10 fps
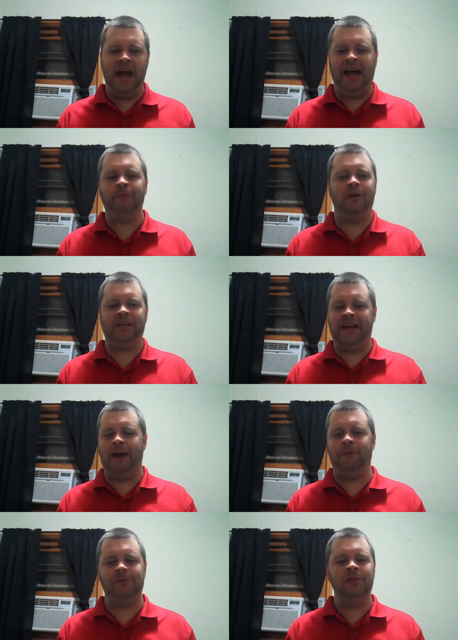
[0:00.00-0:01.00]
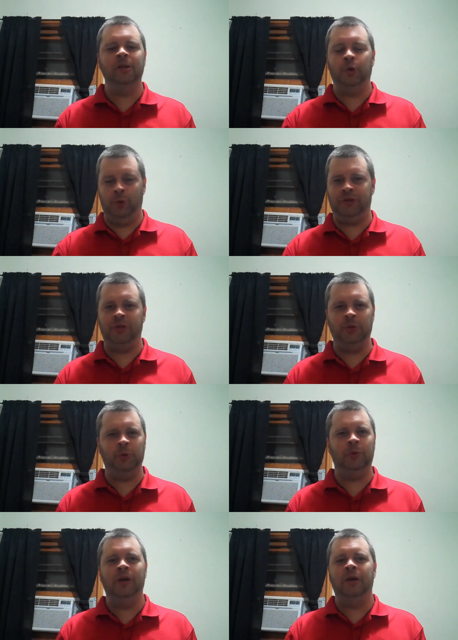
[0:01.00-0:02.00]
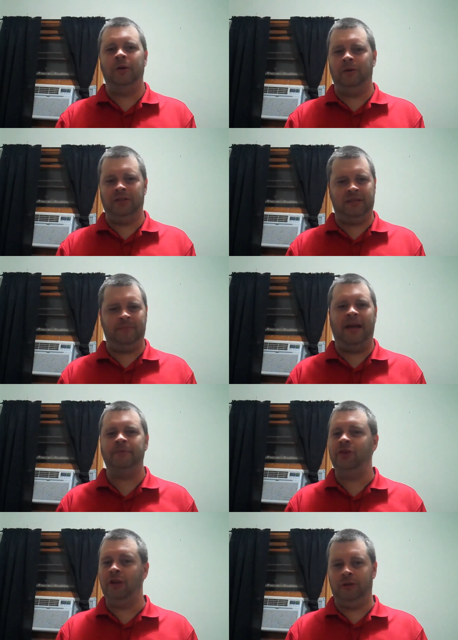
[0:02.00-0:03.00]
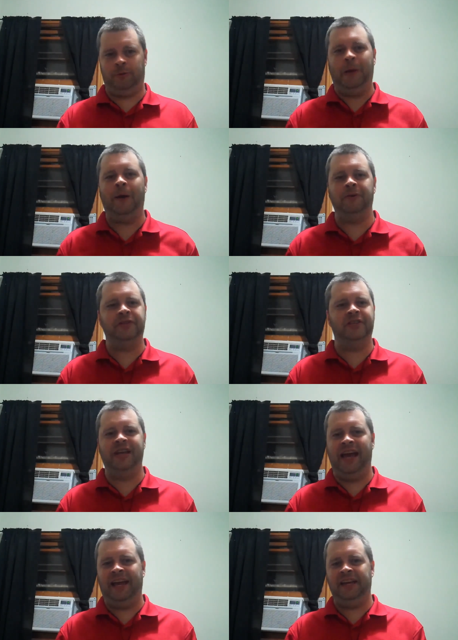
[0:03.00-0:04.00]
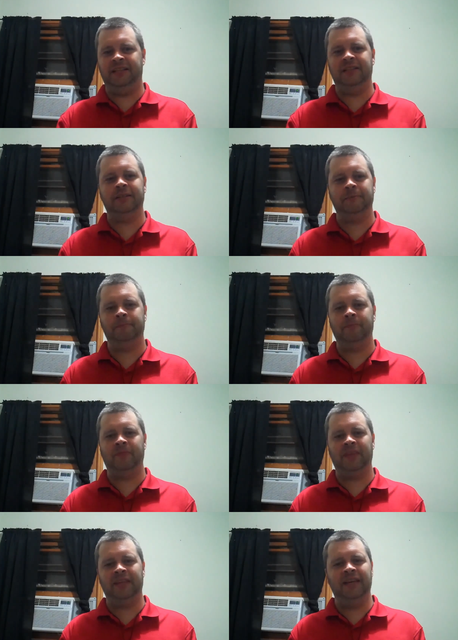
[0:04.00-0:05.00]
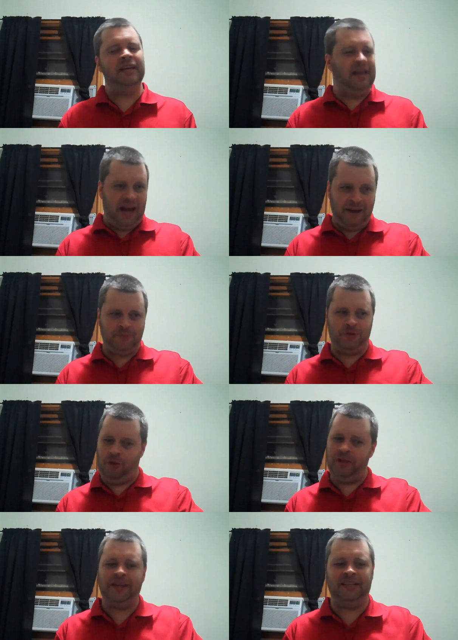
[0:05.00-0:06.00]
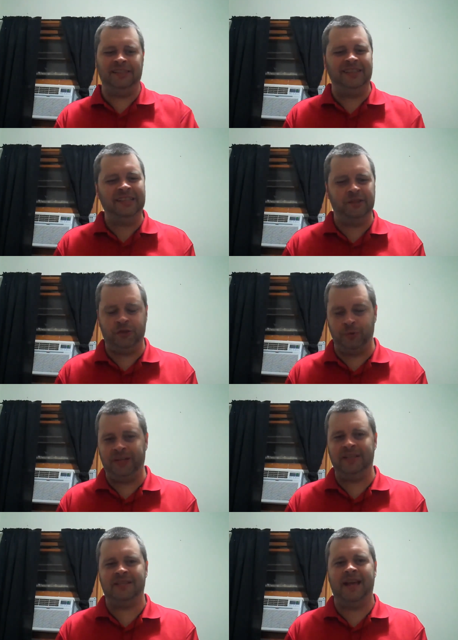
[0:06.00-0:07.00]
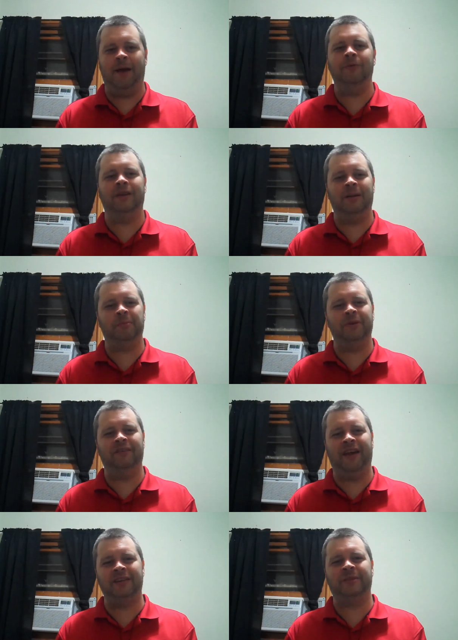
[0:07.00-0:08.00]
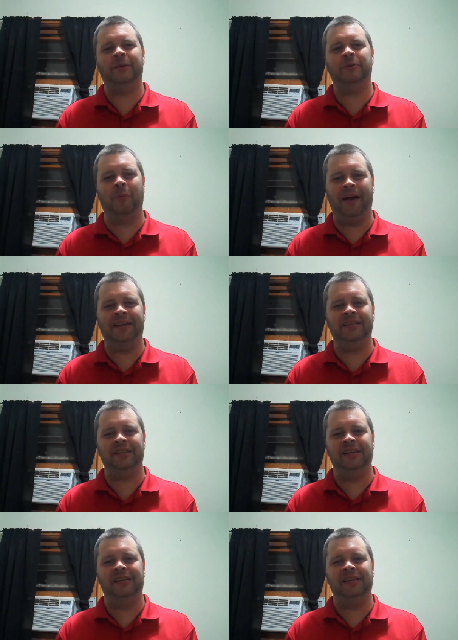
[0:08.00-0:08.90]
I work an hour or two or sometimes three hours a day and I'm slowly clearing the trees out and I'm learning faster ways